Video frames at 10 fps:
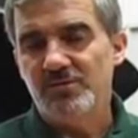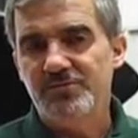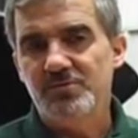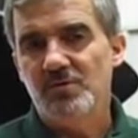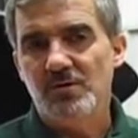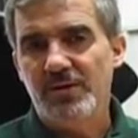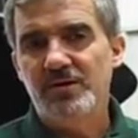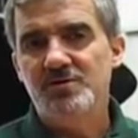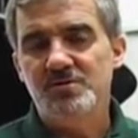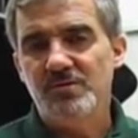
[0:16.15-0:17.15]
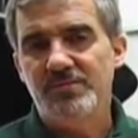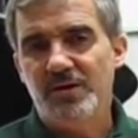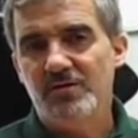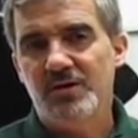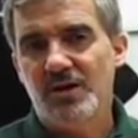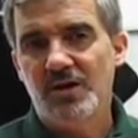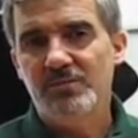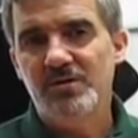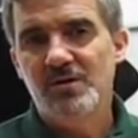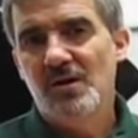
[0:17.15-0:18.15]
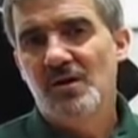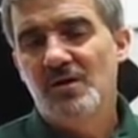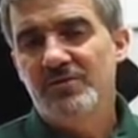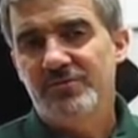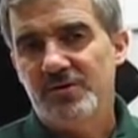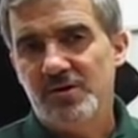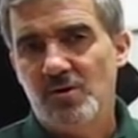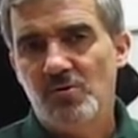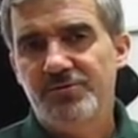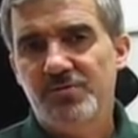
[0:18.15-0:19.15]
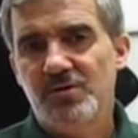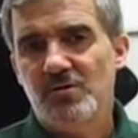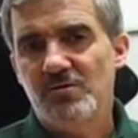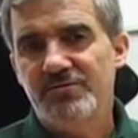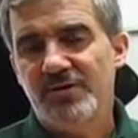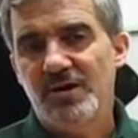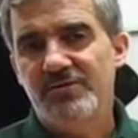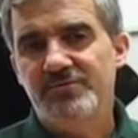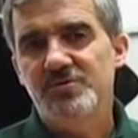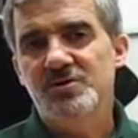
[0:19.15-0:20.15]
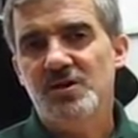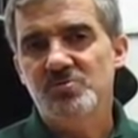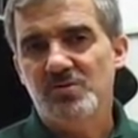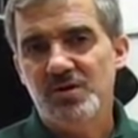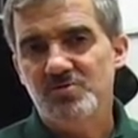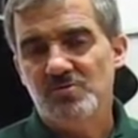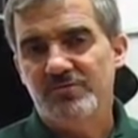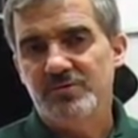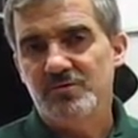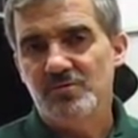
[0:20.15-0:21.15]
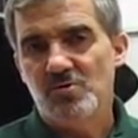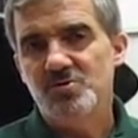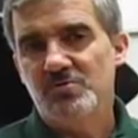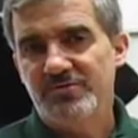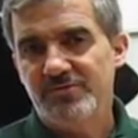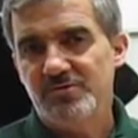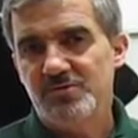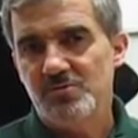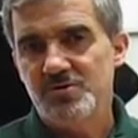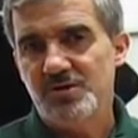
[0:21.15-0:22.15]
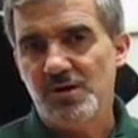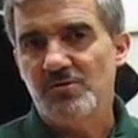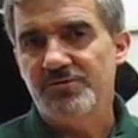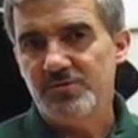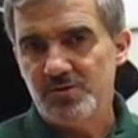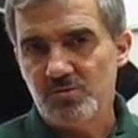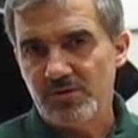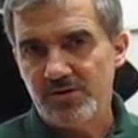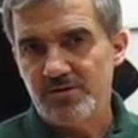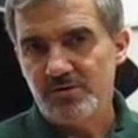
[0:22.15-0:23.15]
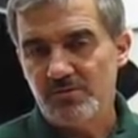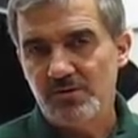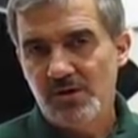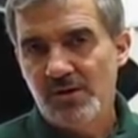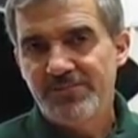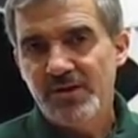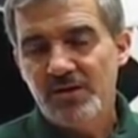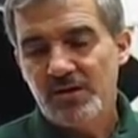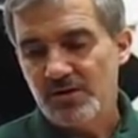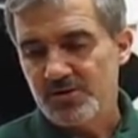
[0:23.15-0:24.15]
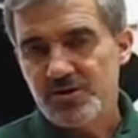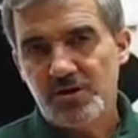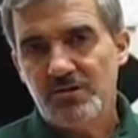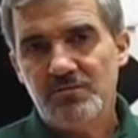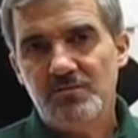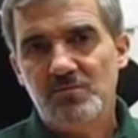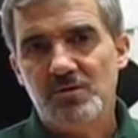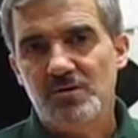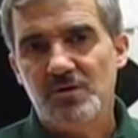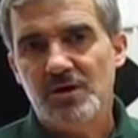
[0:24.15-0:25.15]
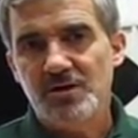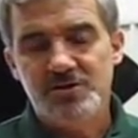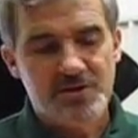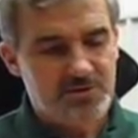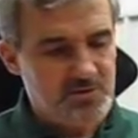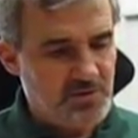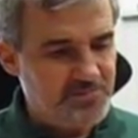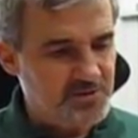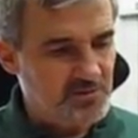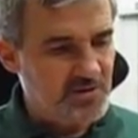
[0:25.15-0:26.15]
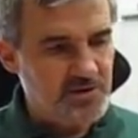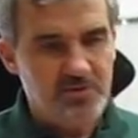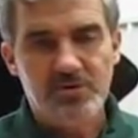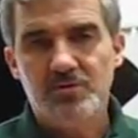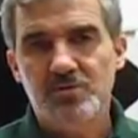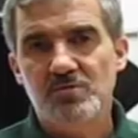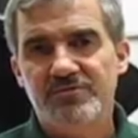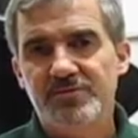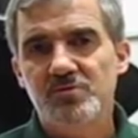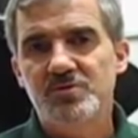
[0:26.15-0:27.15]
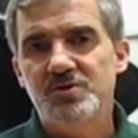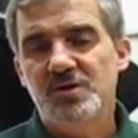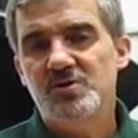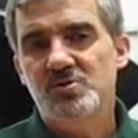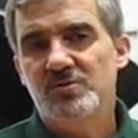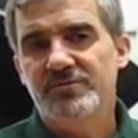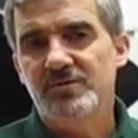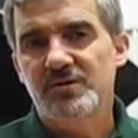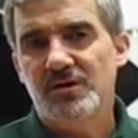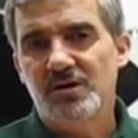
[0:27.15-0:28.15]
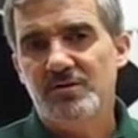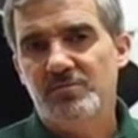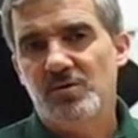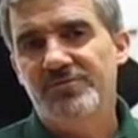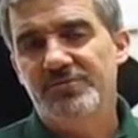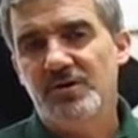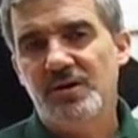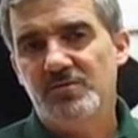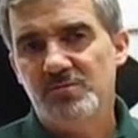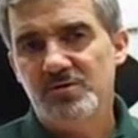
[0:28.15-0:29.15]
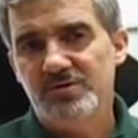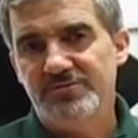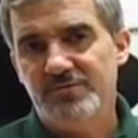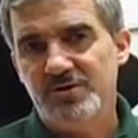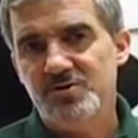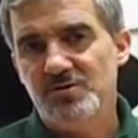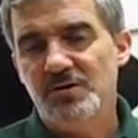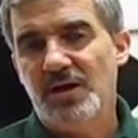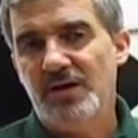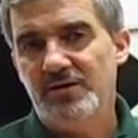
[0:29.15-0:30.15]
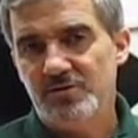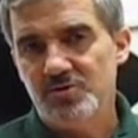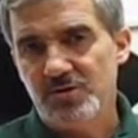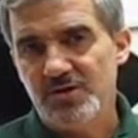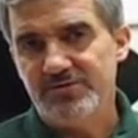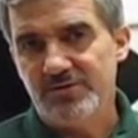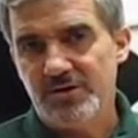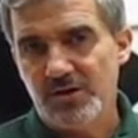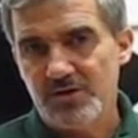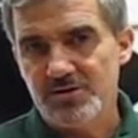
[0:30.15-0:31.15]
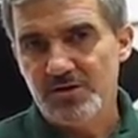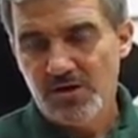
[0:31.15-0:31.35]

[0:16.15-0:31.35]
through our Maintenance and Repair Academy for the 03 to 05 full-size Range Rover, also referred to as L322. Now this kit will set you up so that you can do a fluid changeover in both front and rear differential and in the transfer case.